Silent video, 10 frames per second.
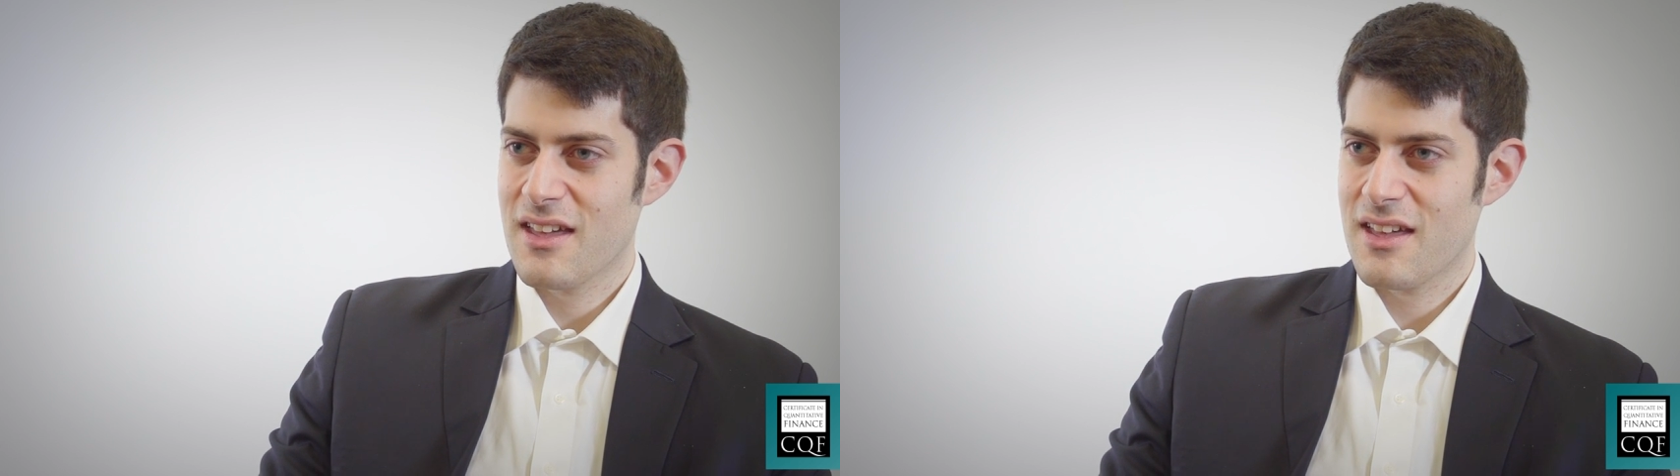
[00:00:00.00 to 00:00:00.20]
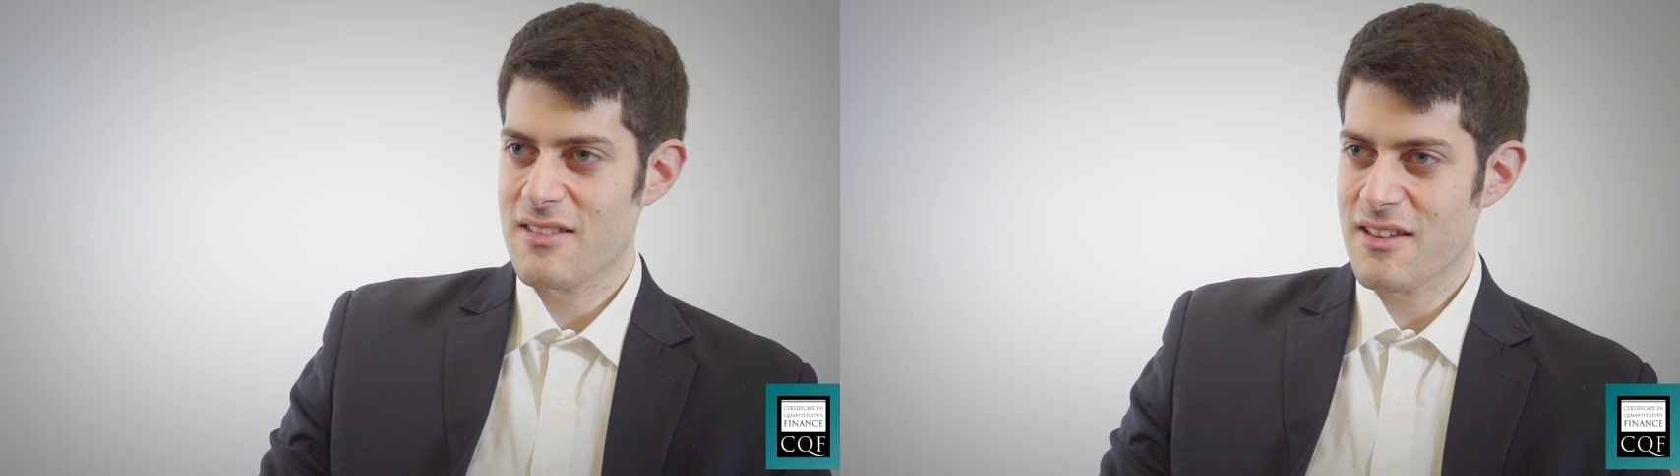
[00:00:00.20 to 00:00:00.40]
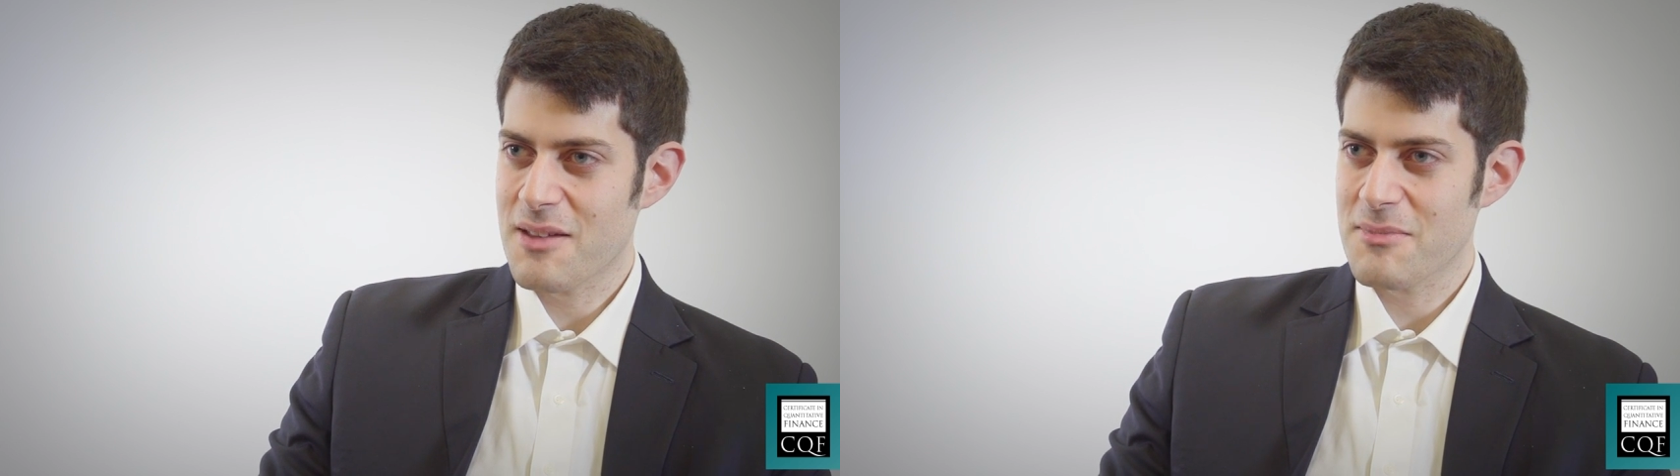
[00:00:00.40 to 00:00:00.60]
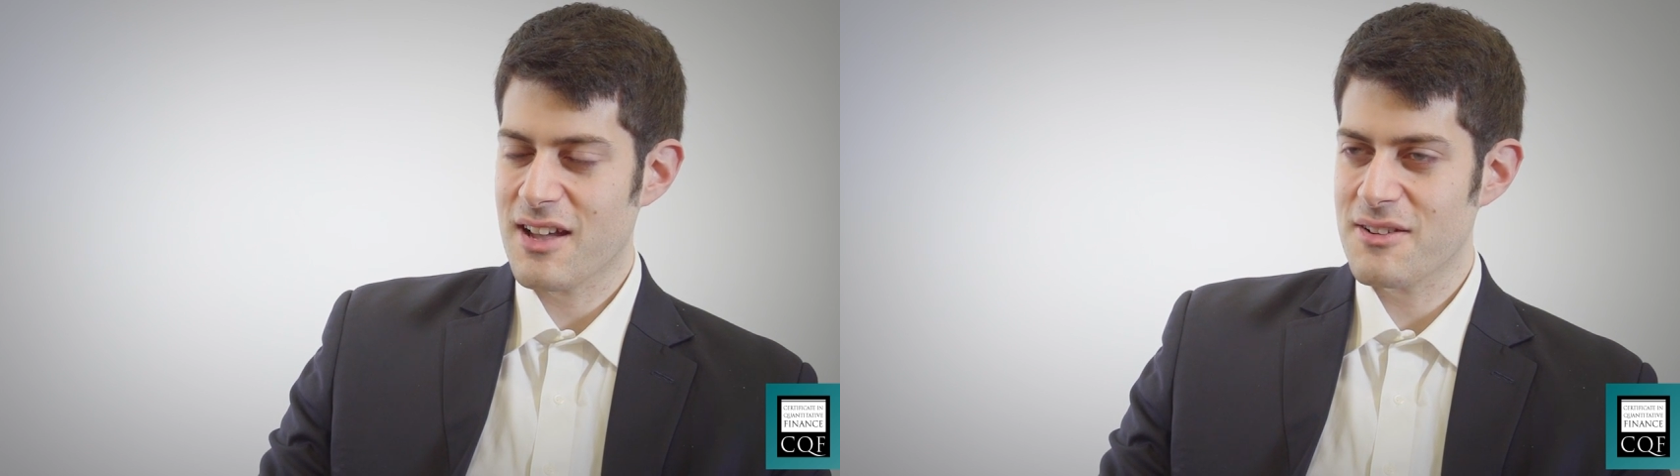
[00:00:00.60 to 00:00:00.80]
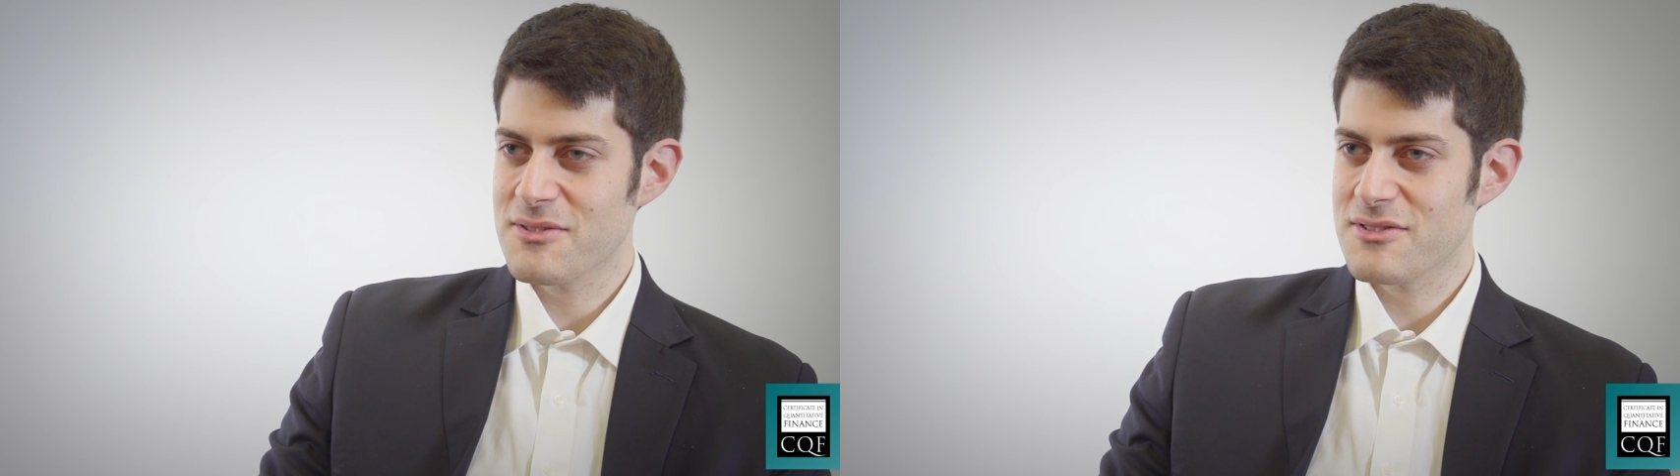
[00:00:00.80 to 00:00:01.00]
as I am
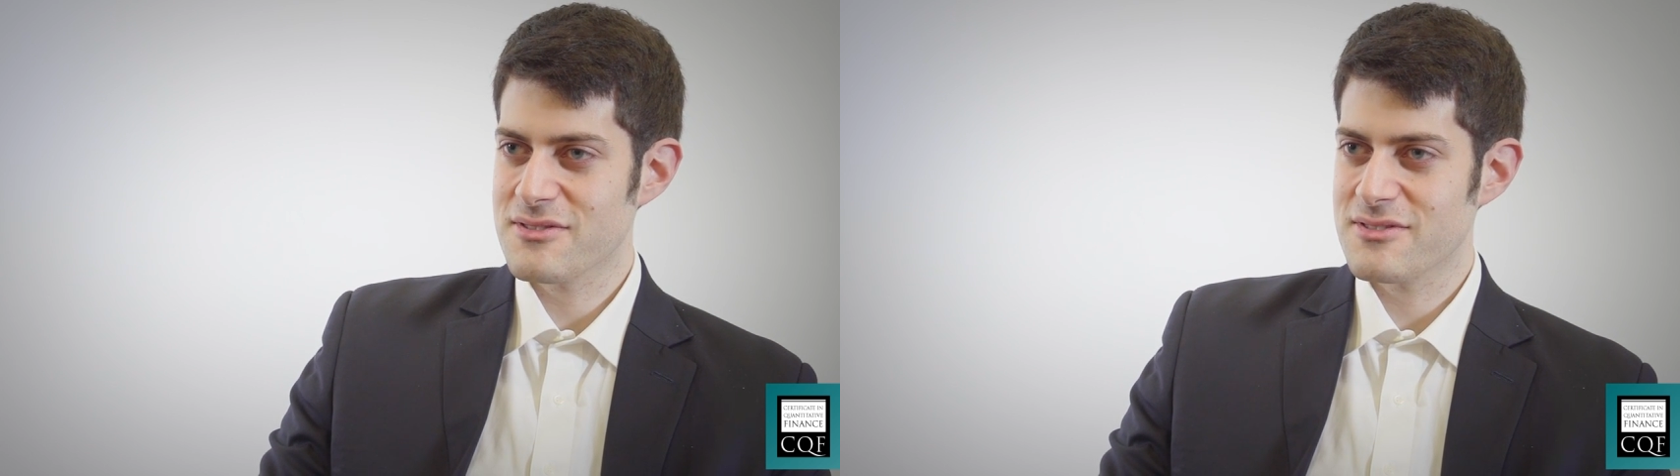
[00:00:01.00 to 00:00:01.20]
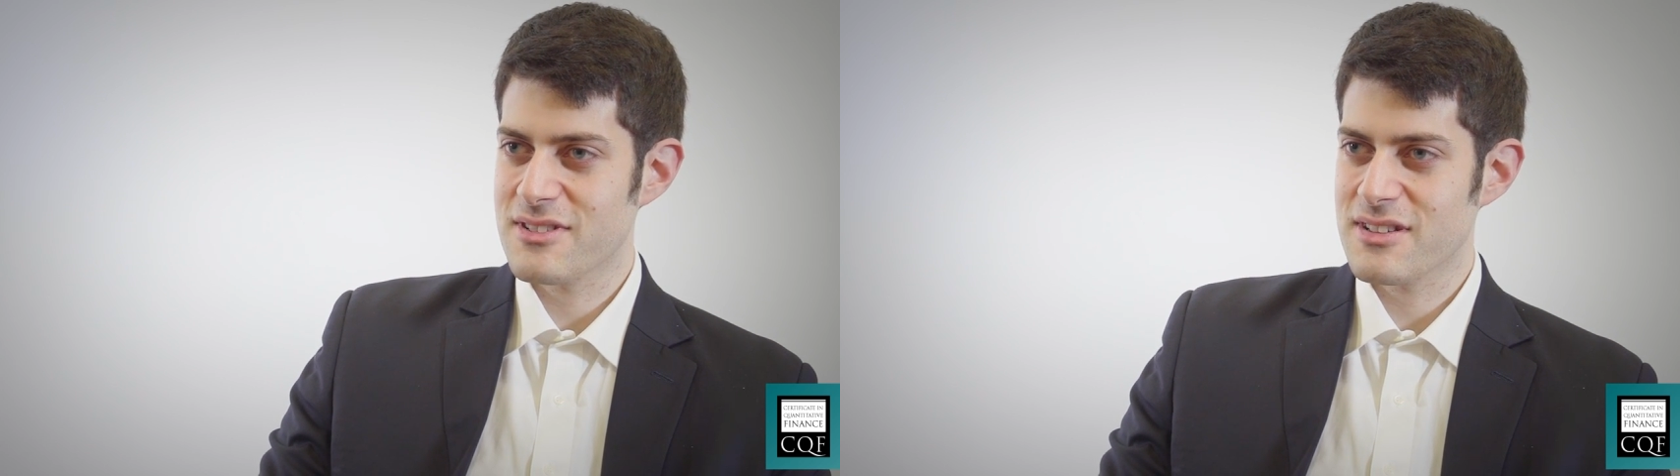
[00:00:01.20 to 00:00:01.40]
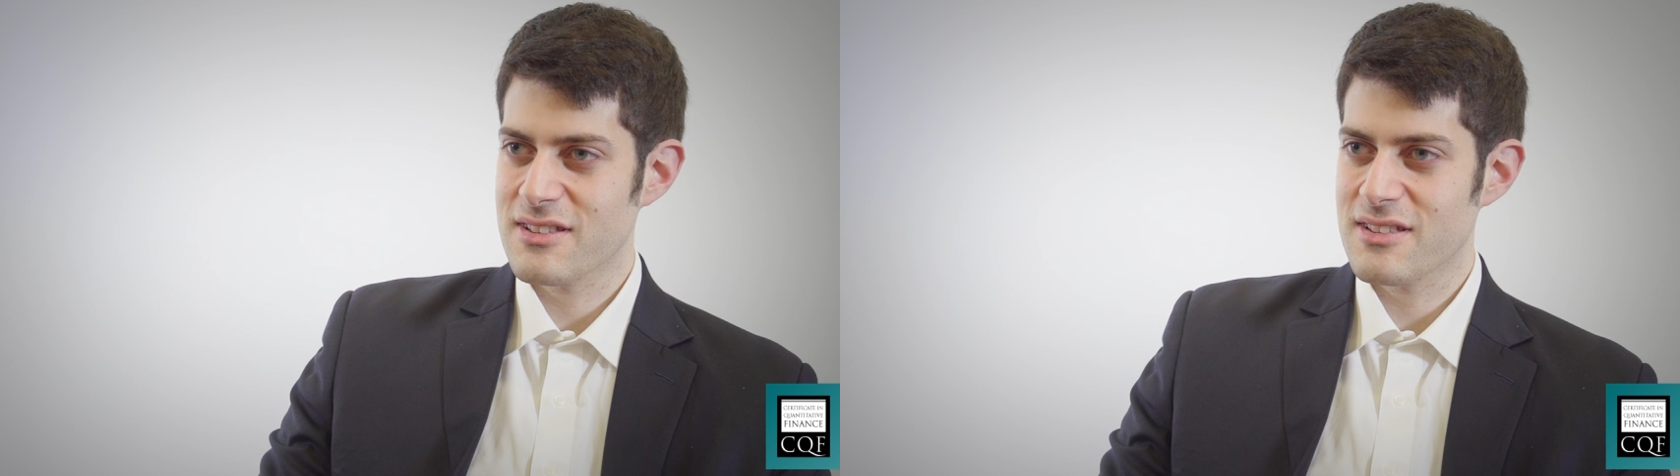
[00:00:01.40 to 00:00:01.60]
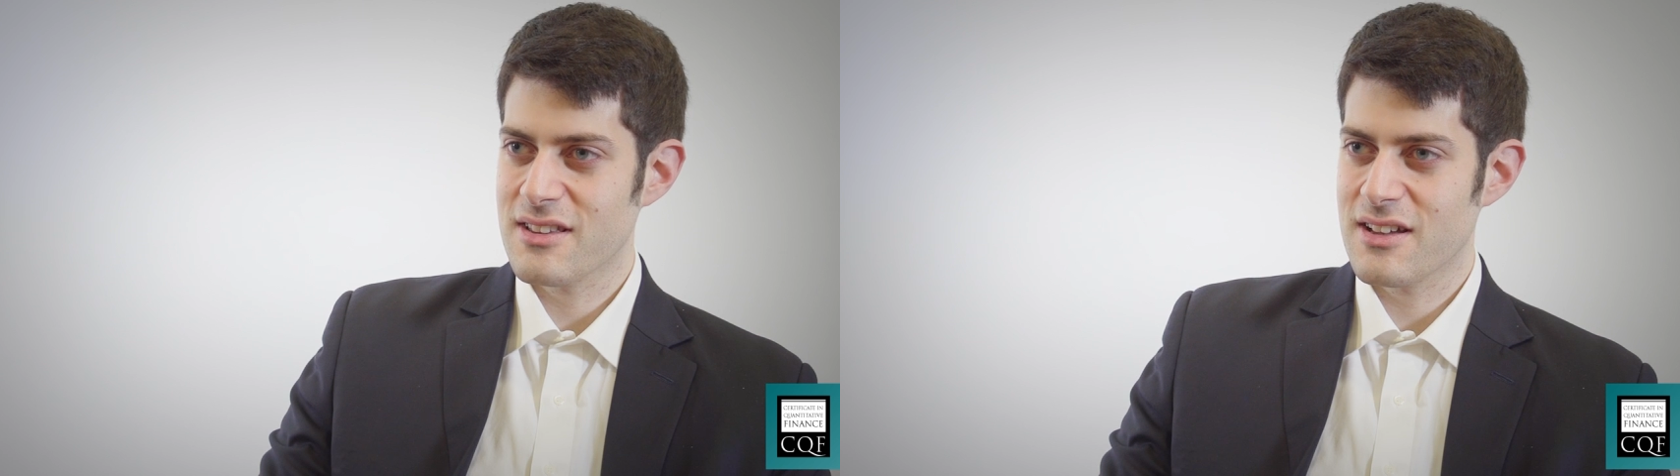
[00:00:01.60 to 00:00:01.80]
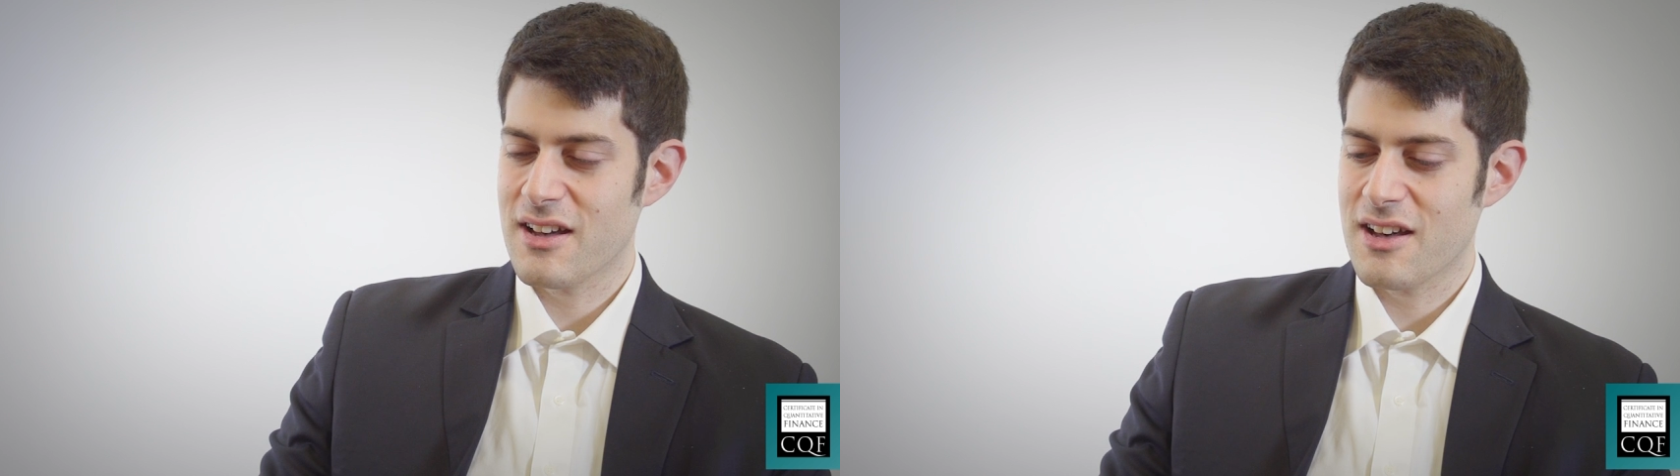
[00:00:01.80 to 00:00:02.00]
now. So, and
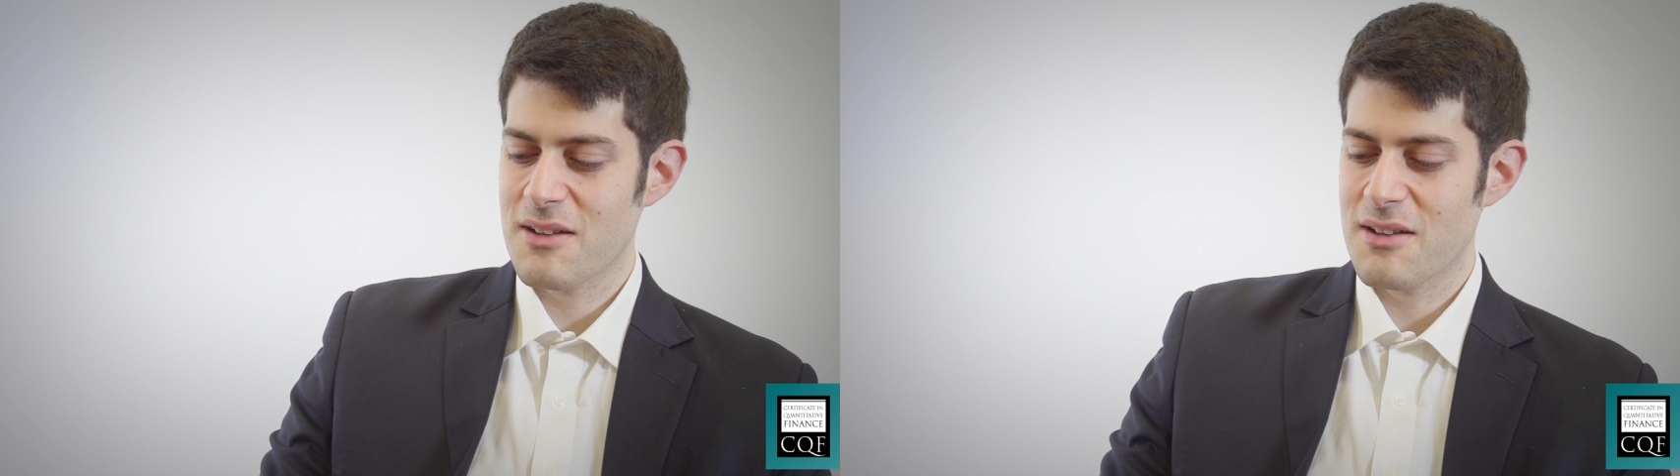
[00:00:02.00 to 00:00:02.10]
uh,